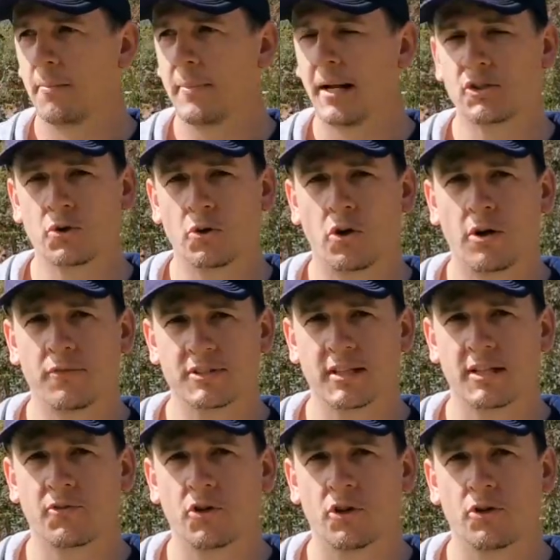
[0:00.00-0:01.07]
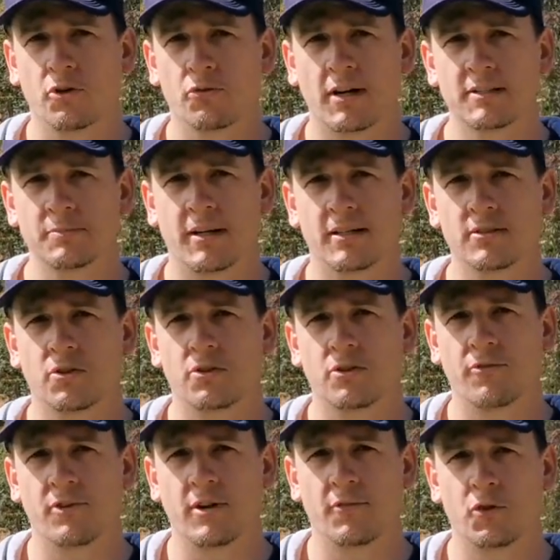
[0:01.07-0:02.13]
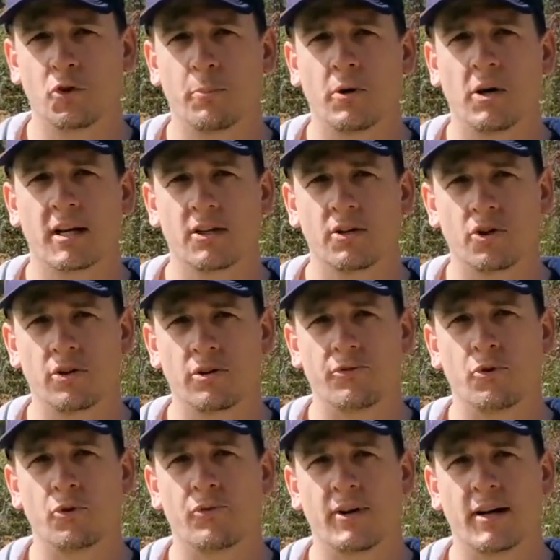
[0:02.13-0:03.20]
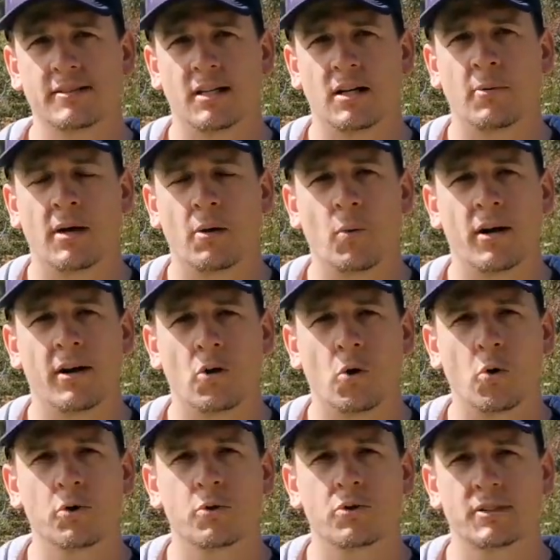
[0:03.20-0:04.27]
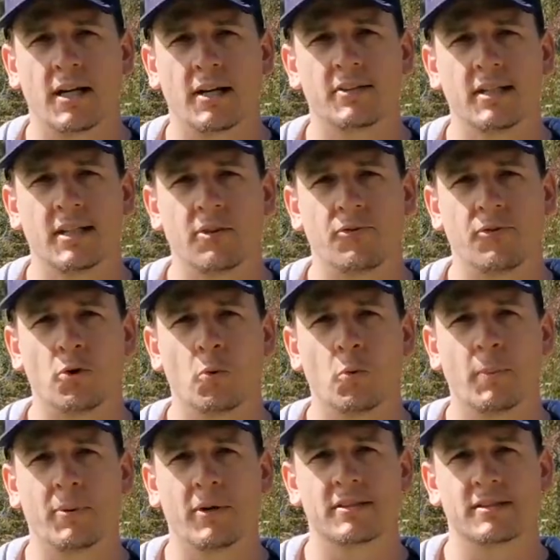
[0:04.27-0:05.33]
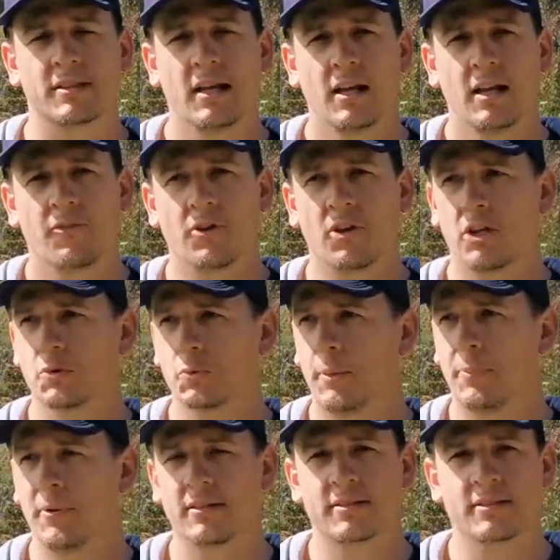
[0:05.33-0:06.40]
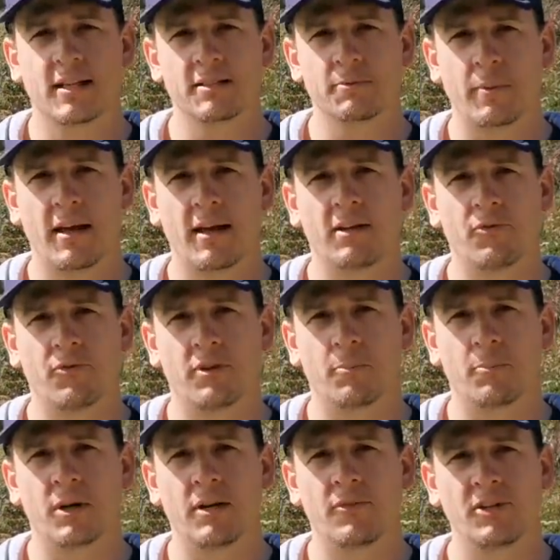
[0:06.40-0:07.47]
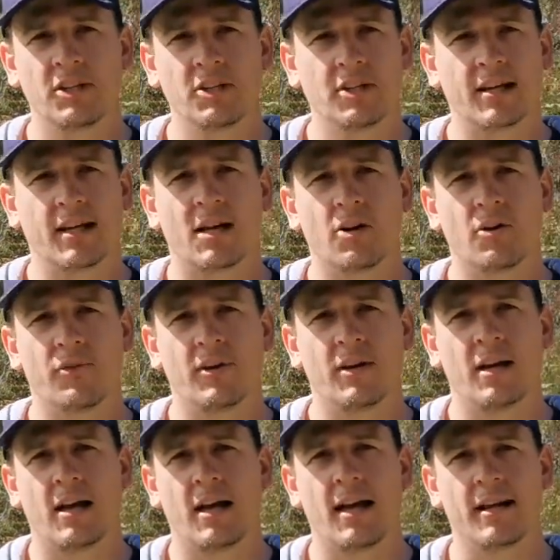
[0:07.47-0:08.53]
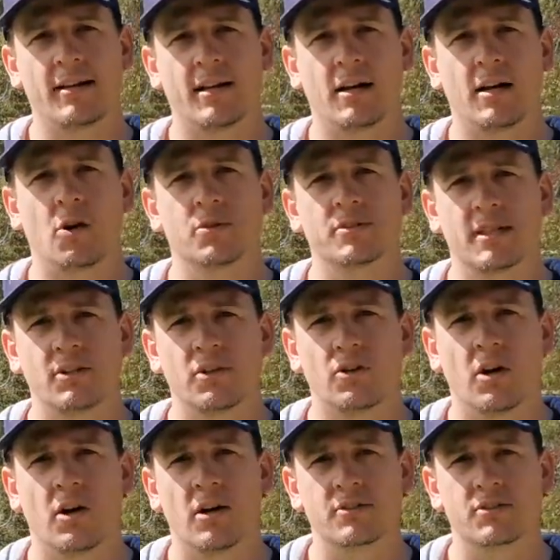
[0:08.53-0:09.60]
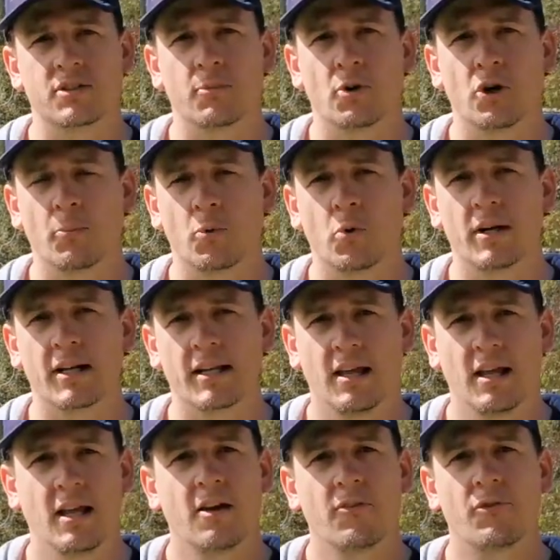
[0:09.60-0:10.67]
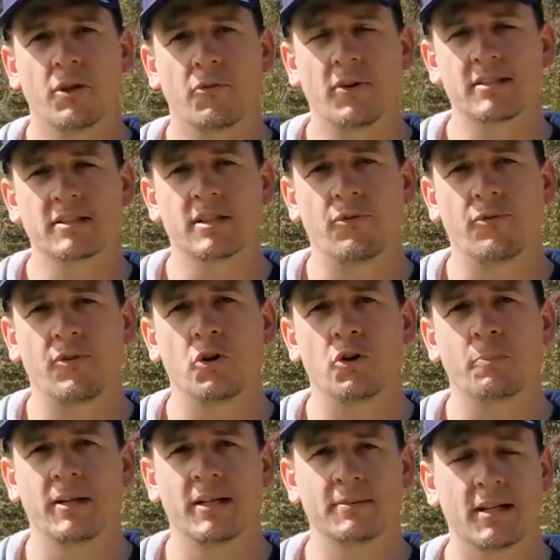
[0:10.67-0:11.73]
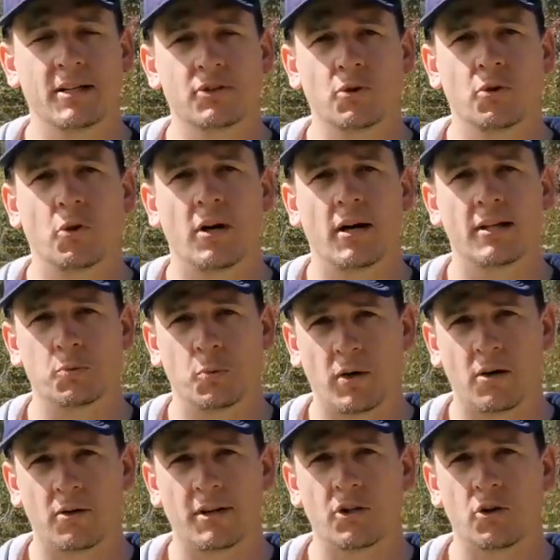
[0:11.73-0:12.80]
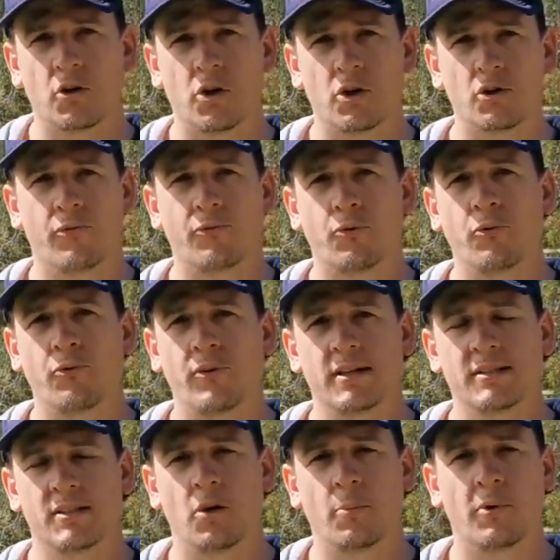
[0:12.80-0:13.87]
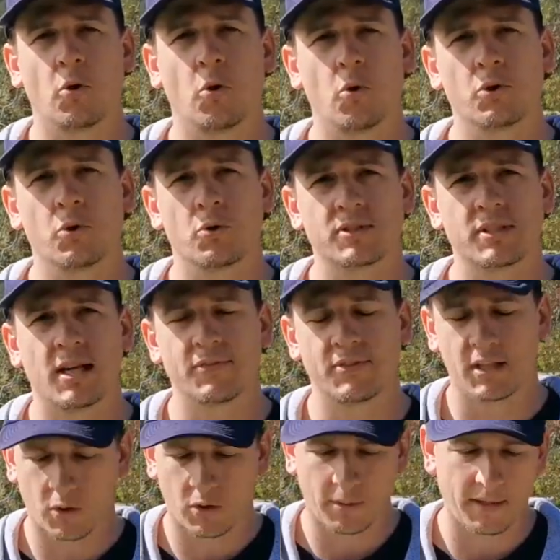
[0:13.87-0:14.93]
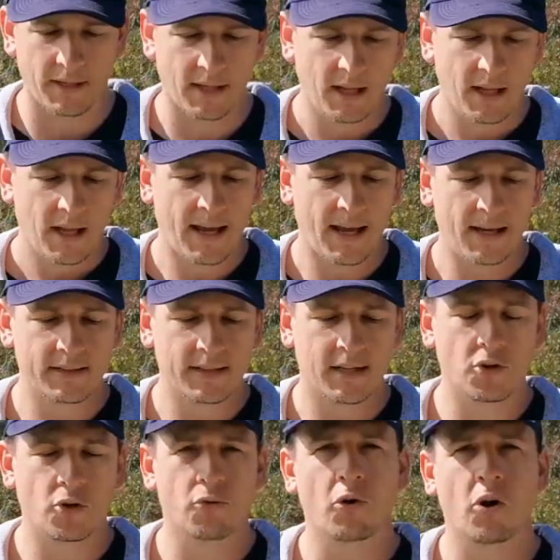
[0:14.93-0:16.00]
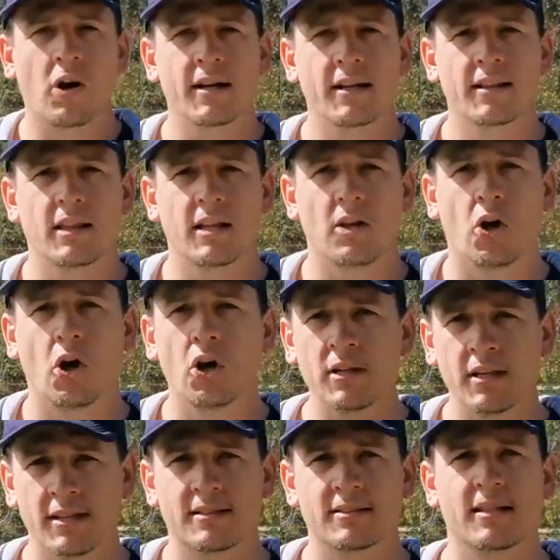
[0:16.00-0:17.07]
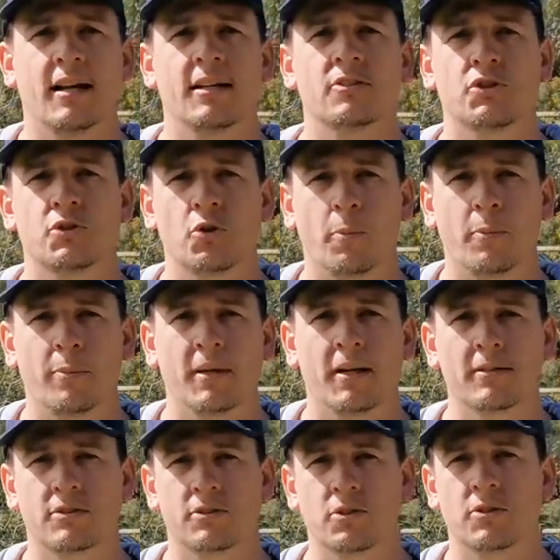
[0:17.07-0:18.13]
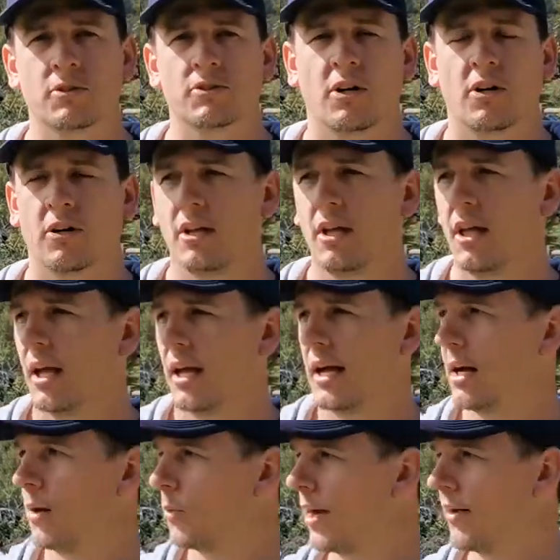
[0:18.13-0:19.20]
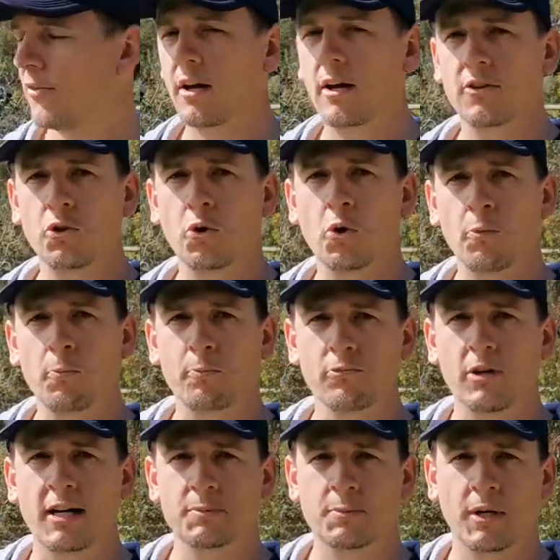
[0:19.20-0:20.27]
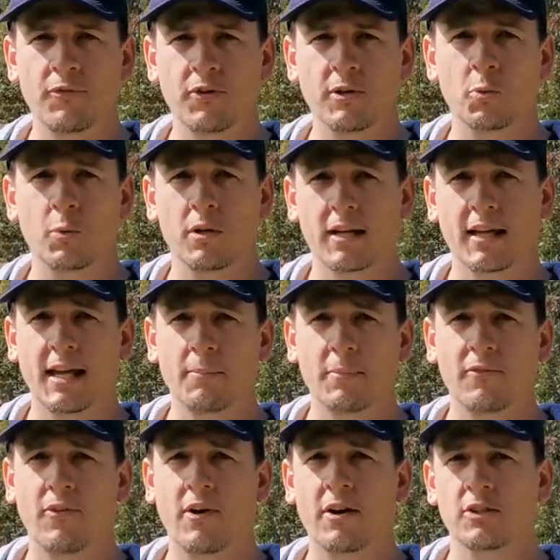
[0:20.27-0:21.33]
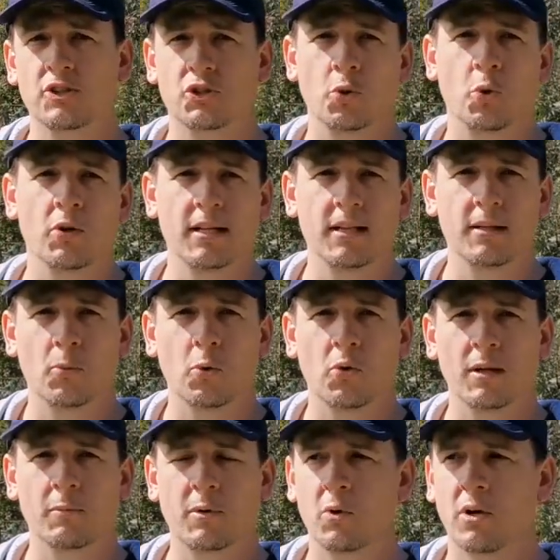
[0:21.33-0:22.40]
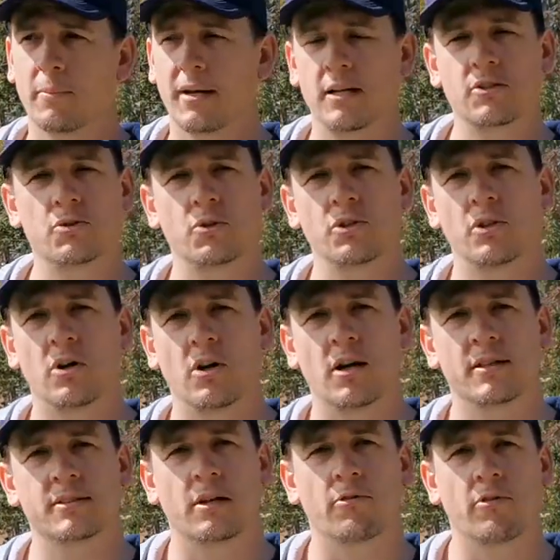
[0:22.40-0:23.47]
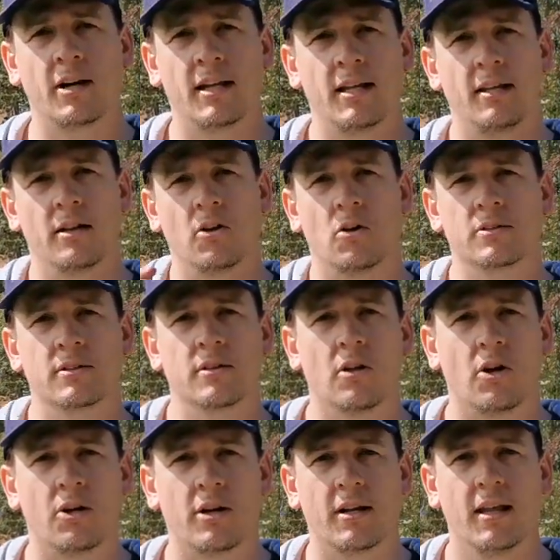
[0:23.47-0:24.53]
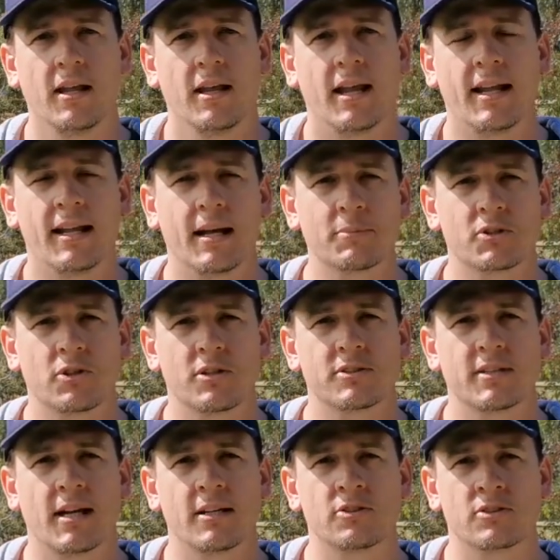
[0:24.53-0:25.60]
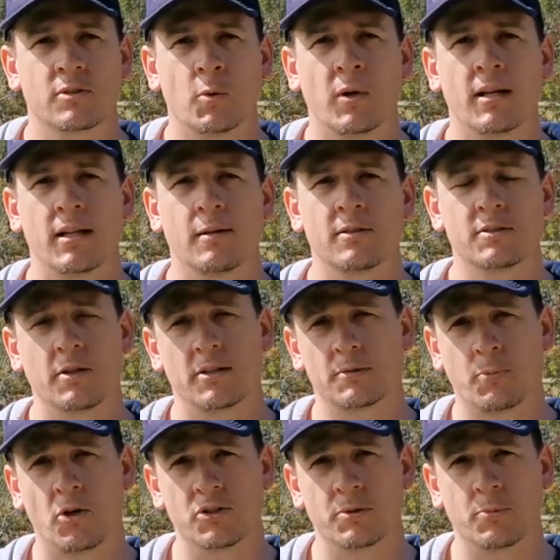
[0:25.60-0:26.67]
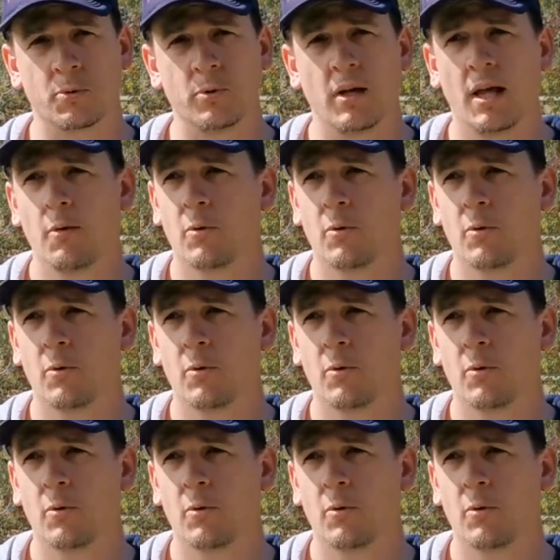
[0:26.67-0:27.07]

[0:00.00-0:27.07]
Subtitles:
Make sure obviously you've got your race plates on the front of your bike, and you've got your full face helmet and wearing all your safety gear for your whippets. For those whippets, that's about it for the briefing. You can cut off here, and I'll see you guys tomorrow morning. For the rest of the field, please make sure as well that you've got your full face helmet, all your safety equipment, and you're riding only the stages you are permitted to do so. We'll have your race briefing. It will again be very short in the morning. We want to make sure you guys are ready, locked and loaded, heading up to those stages as quickly as possible.